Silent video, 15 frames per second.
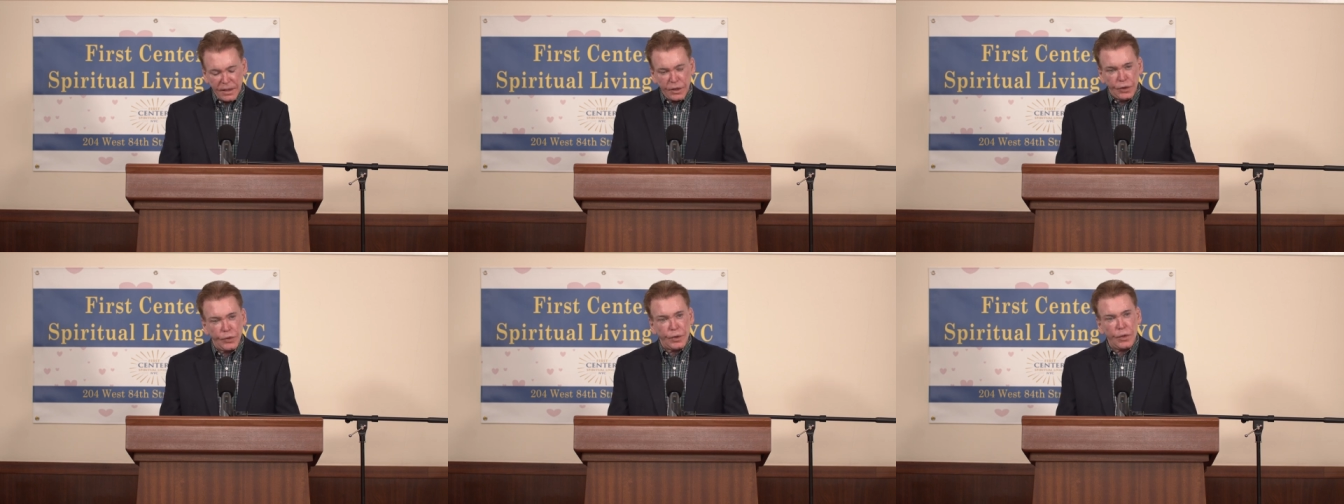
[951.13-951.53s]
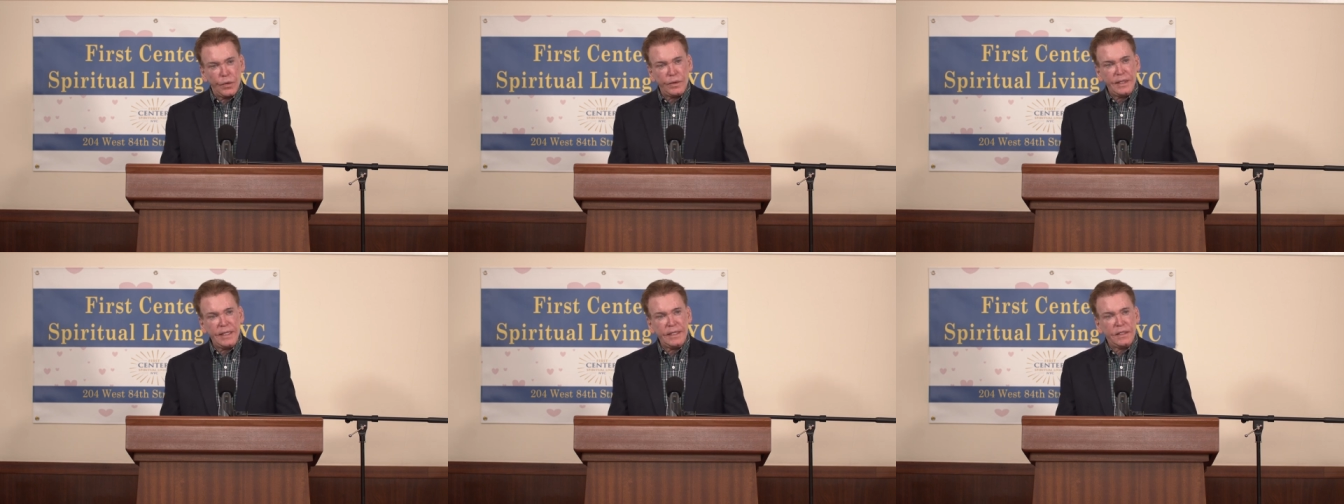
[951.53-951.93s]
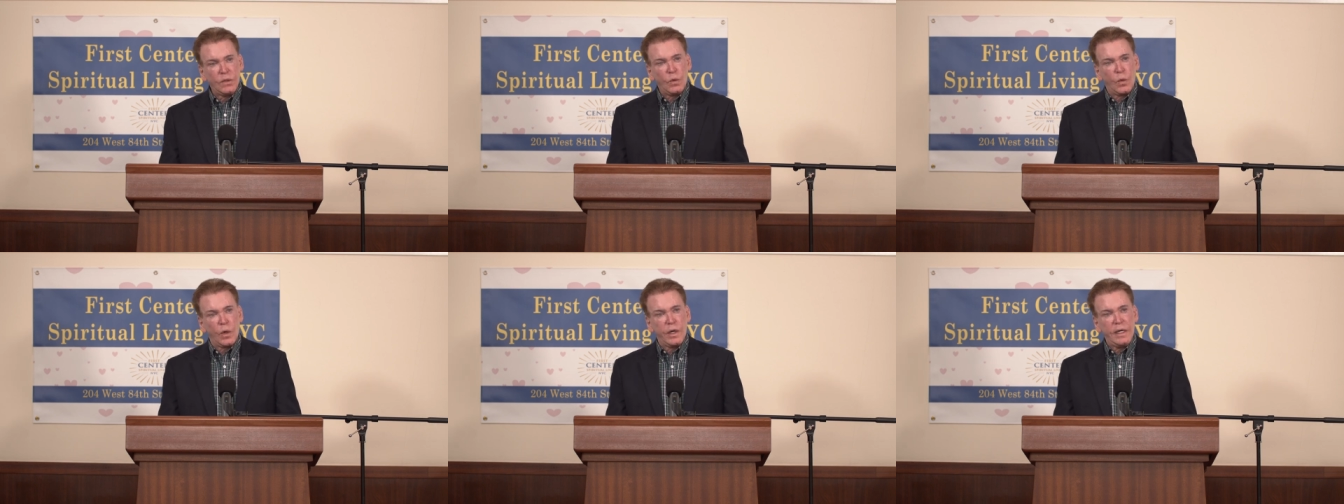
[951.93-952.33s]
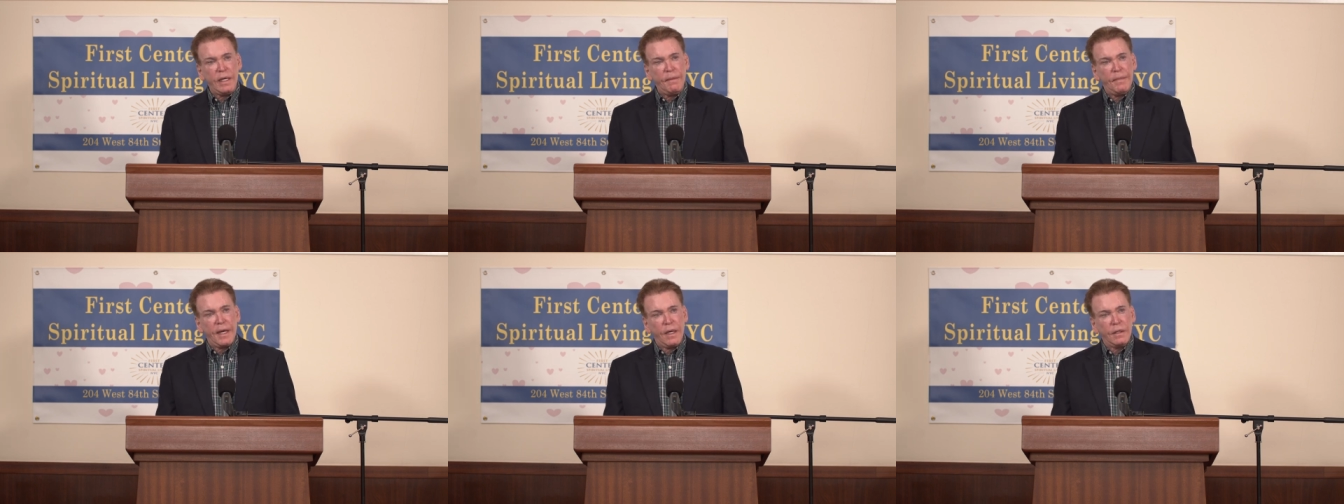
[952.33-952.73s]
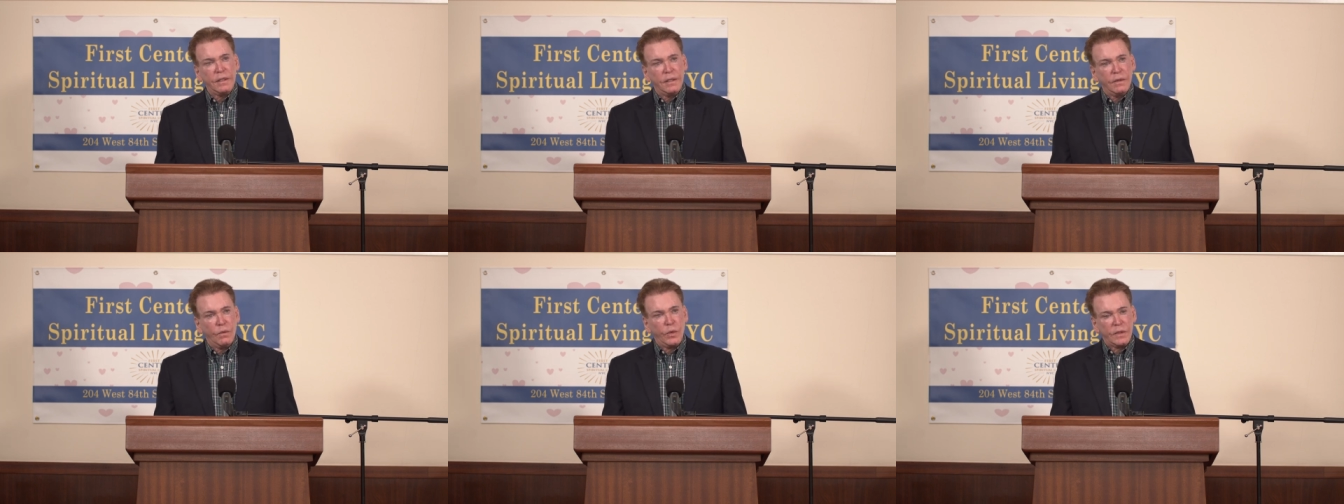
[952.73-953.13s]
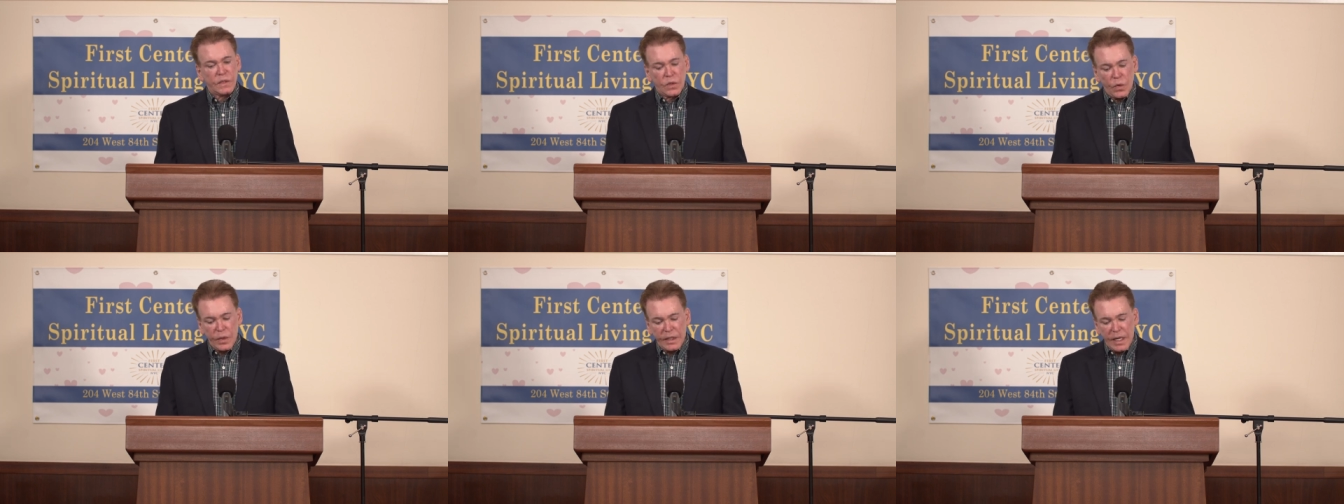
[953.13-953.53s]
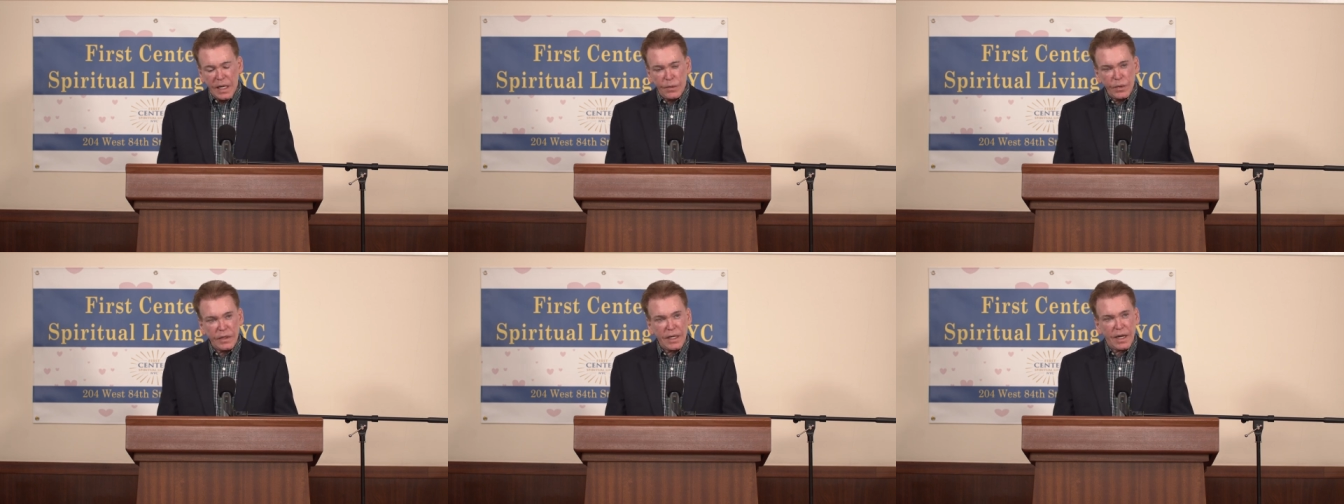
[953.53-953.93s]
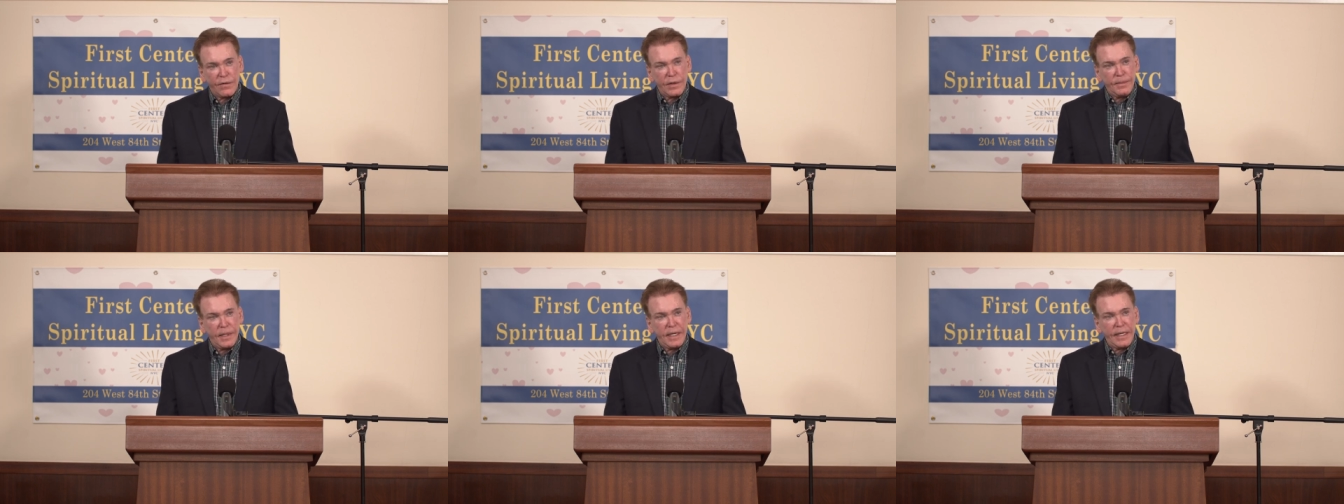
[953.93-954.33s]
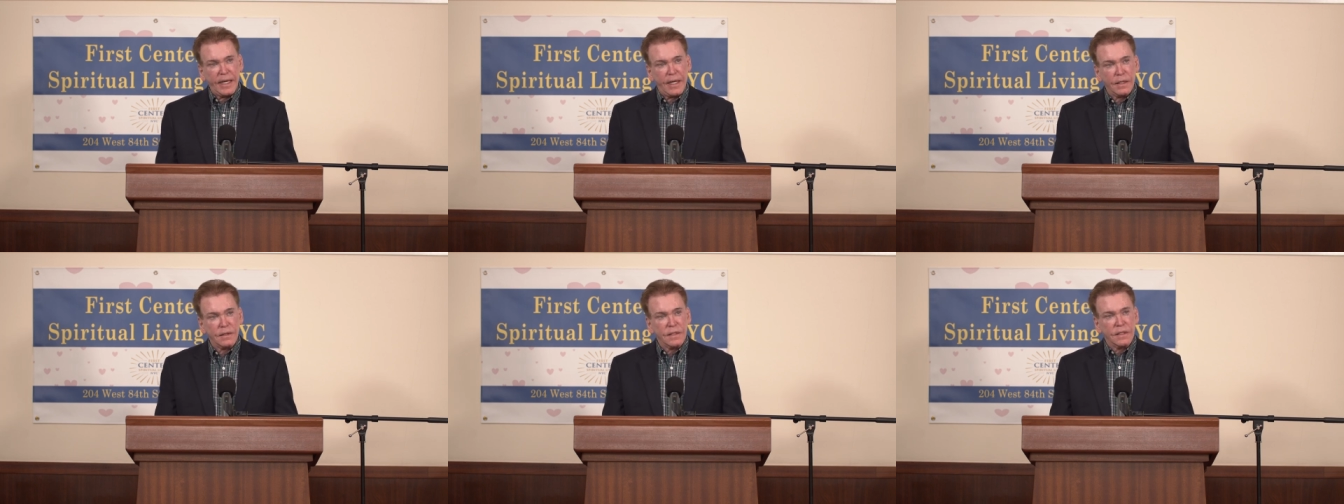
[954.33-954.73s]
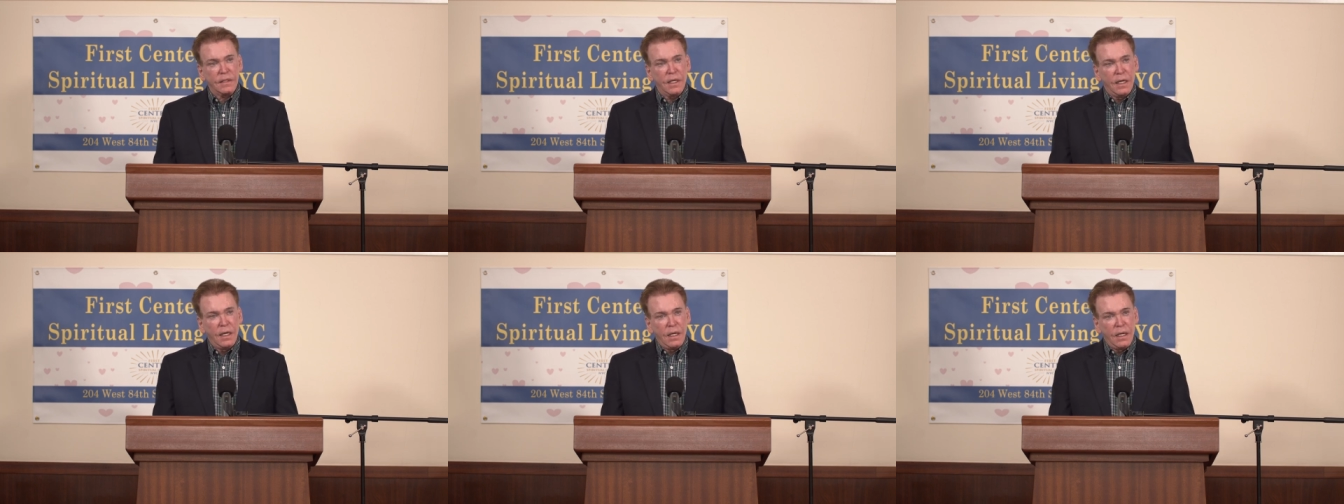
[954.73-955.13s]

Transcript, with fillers: You don't need to worry about what's going on with everybody else.